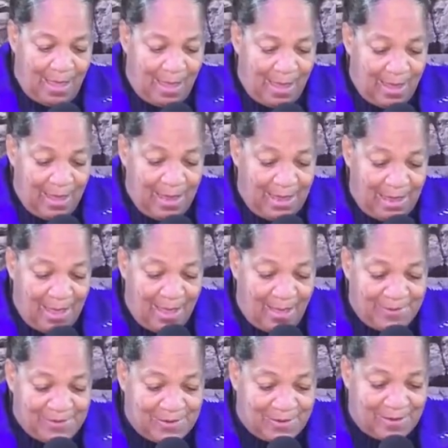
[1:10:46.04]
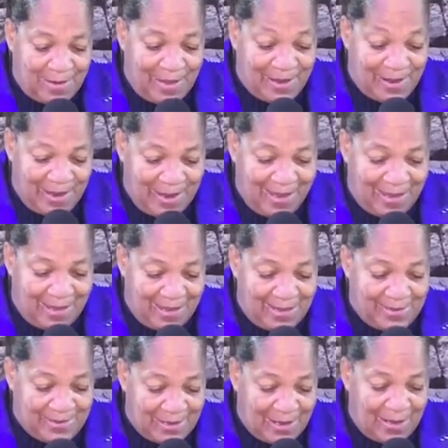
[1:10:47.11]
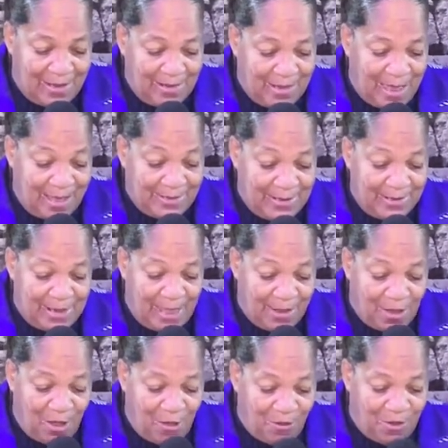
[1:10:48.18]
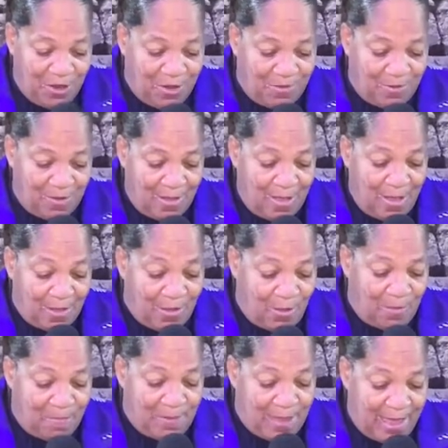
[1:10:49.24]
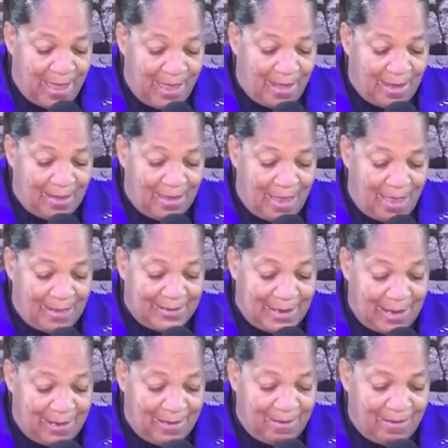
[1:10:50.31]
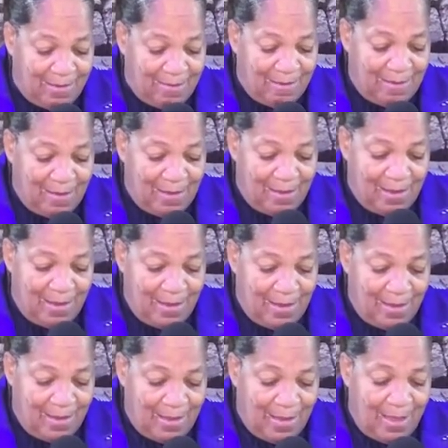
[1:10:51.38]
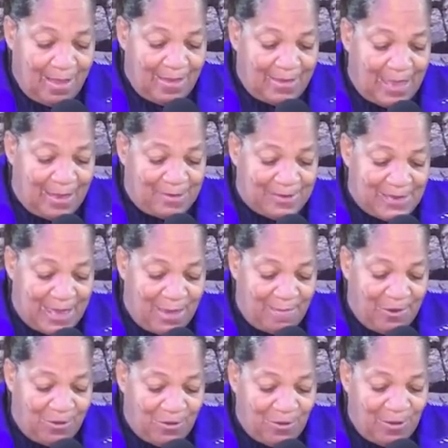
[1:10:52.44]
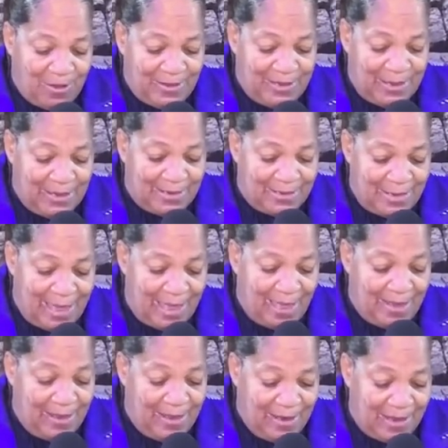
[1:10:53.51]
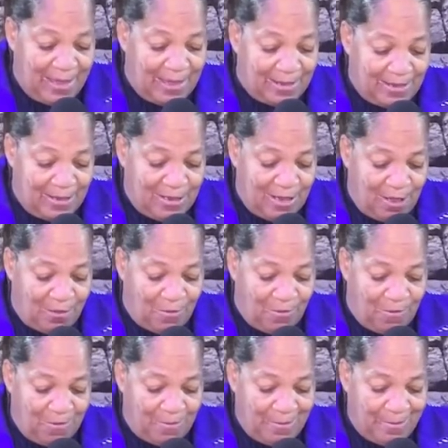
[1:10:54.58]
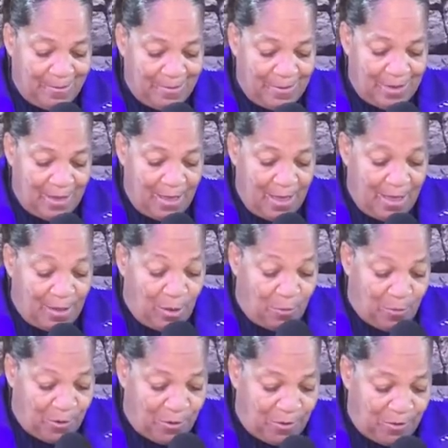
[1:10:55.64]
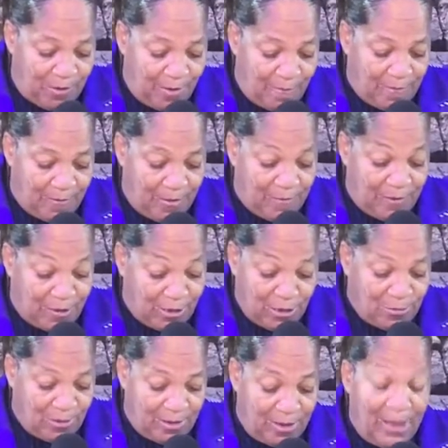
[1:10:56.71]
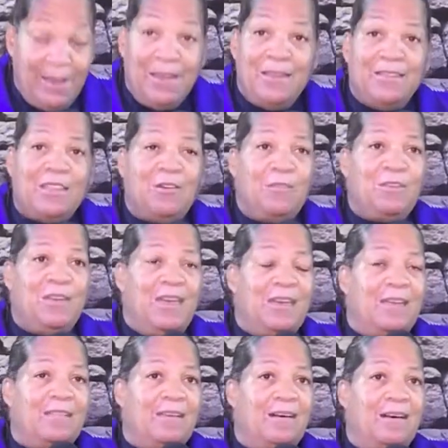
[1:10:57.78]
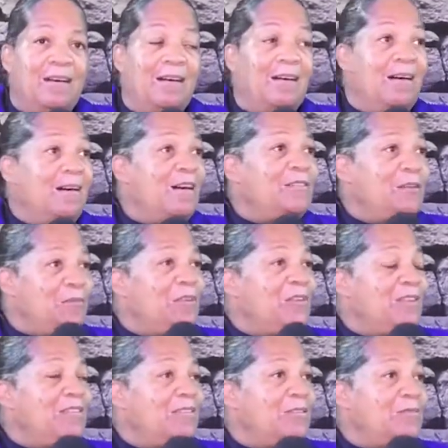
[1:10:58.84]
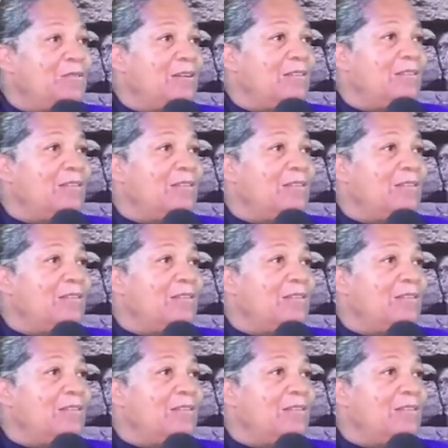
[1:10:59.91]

He answered, Again, son, I did not call you. Go back, lie down. Now Samuel did not yet know the word of, of the Lord. He didn't know yet uh, the word of the Lord.